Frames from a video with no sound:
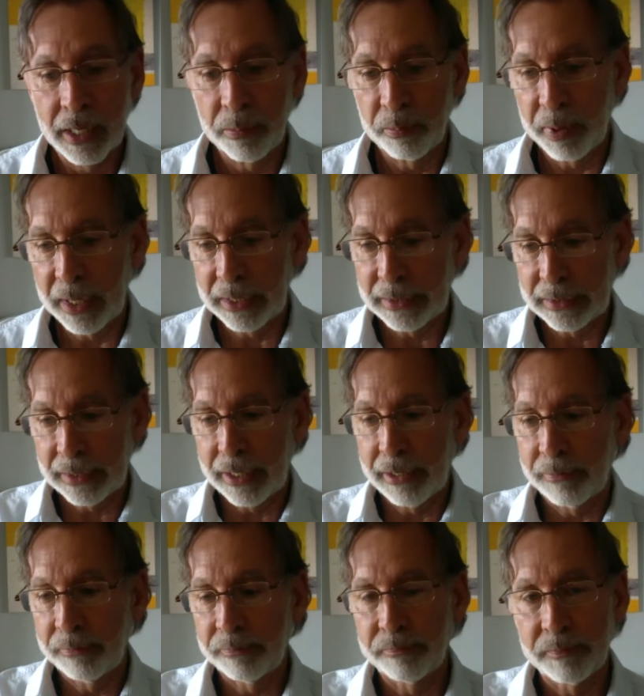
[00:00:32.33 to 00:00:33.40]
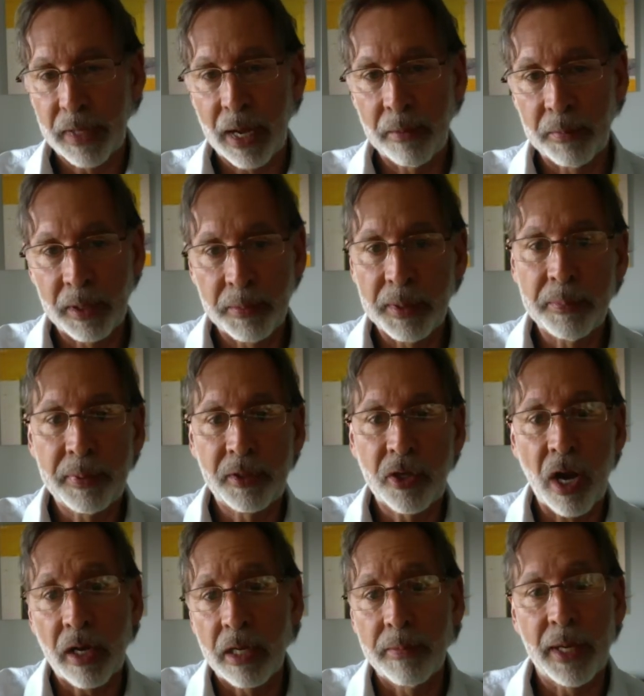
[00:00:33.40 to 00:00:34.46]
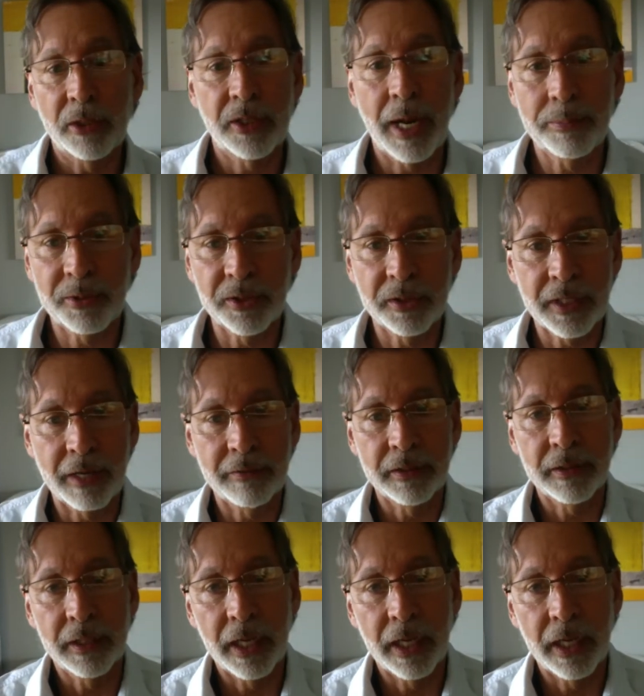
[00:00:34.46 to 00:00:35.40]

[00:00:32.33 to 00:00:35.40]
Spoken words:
But I'm going to be talking about chapter 7